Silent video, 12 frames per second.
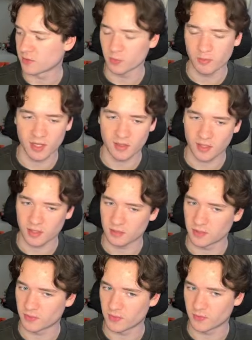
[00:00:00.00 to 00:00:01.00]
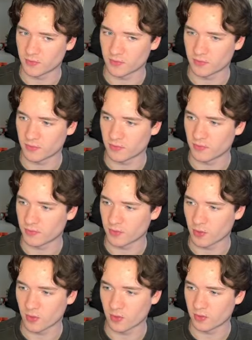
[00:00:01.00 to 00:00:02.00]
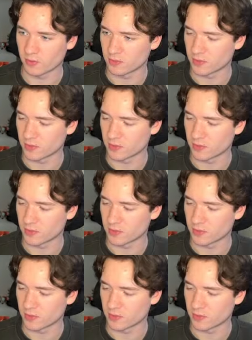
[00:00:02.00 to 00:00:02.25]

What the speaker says: Don't mind it if you've got,